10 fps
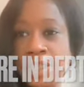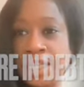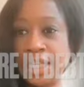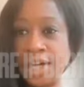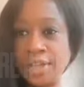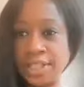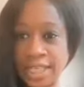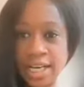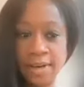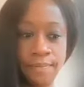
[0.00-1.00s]
to tell you how to
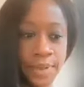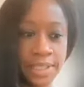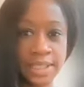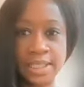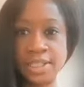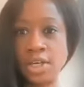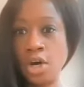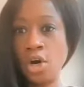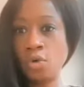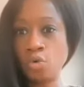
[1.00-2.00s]
scale a business.
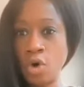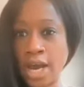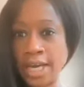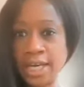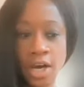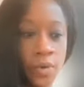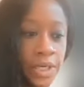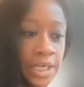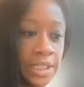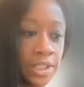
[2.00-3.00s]
Right now, we
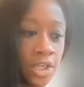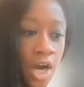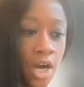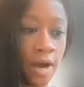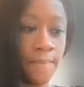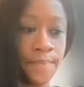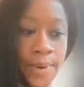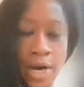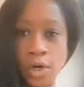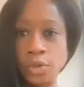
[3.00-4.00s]
need to talk
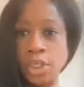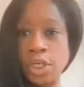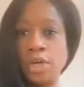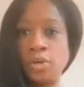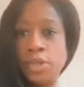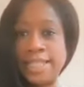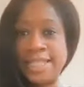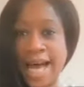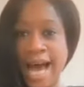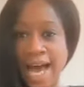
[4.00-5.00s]
about
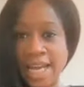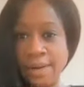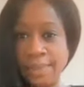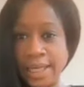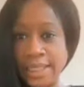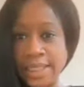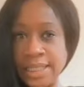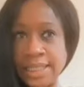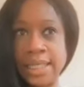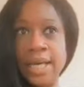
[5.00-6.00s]
retirement.
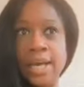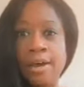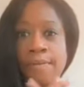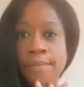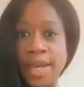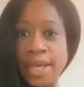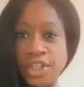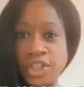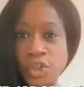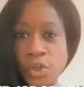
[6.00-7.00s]
Make
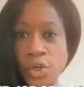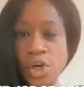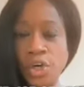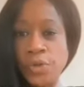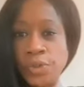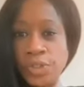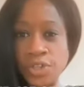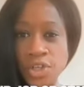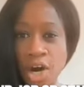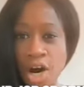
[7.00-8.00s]
sure you
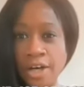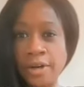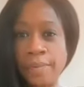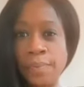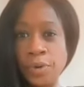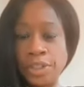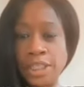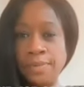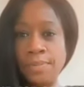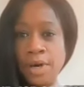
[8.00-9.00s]
start
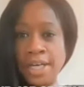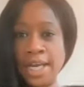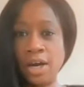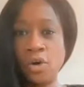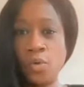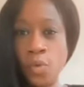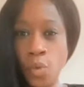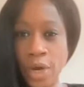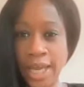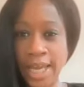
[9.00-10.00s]
putting money
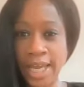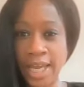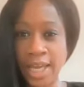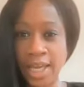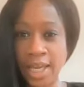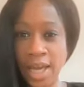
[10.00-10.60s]
away.